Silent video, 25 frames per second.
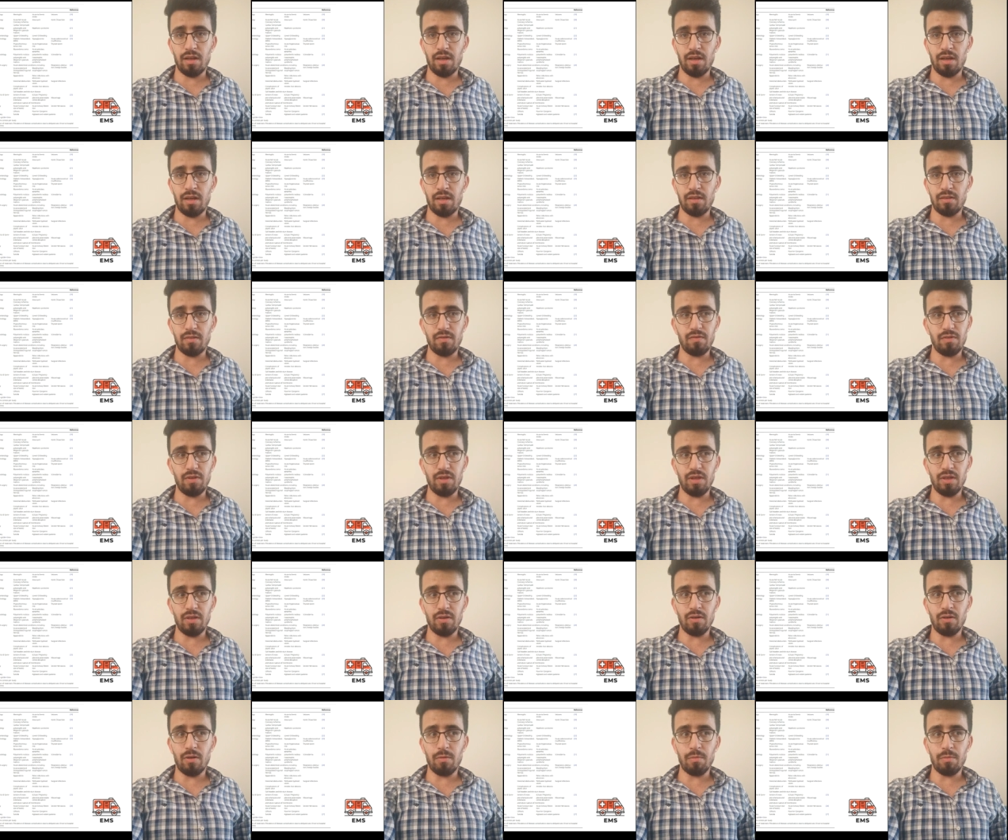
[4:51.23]
And
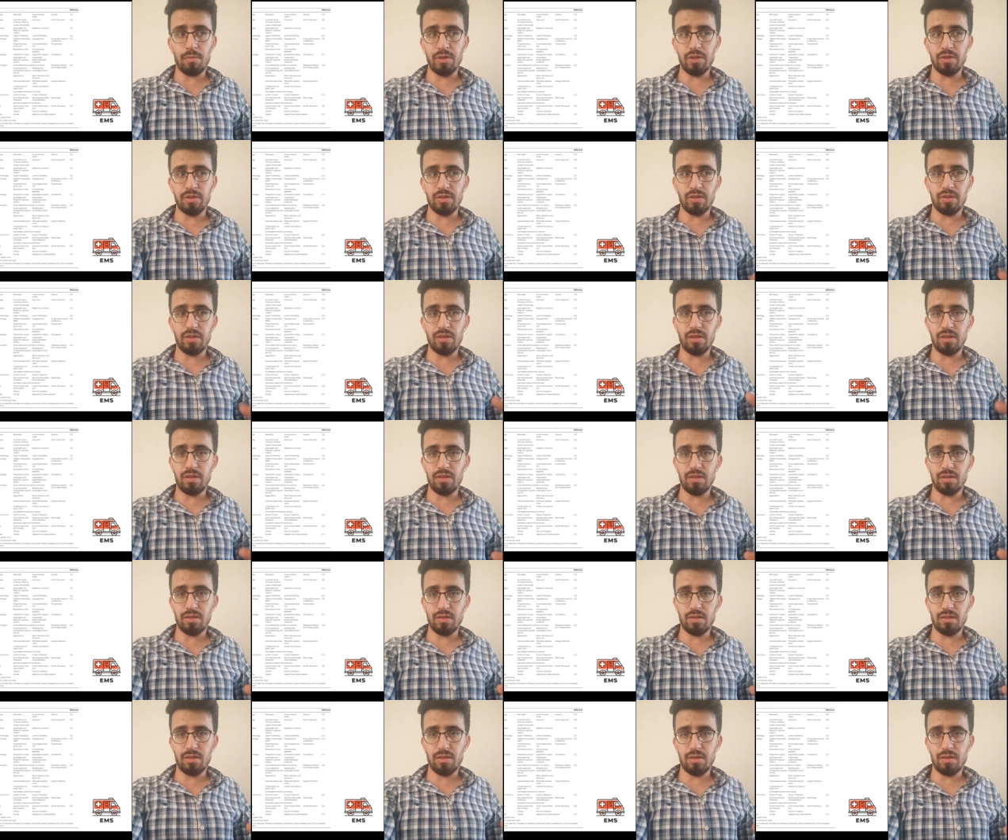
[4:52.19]
we compared
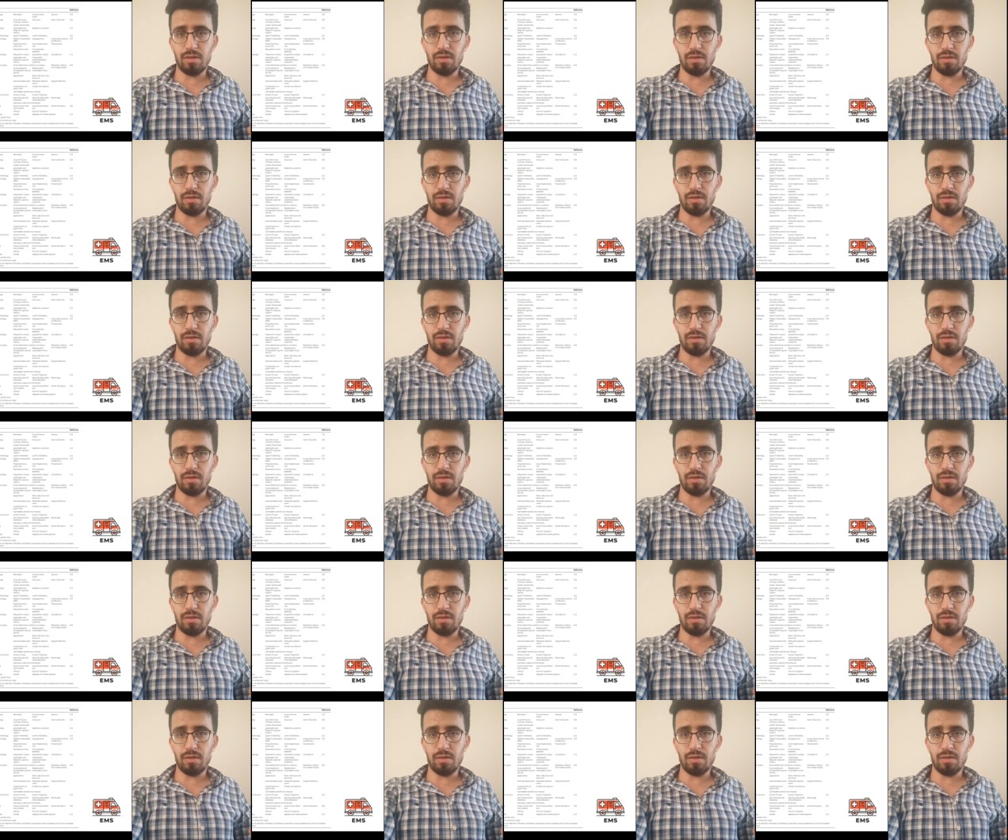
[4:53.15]
these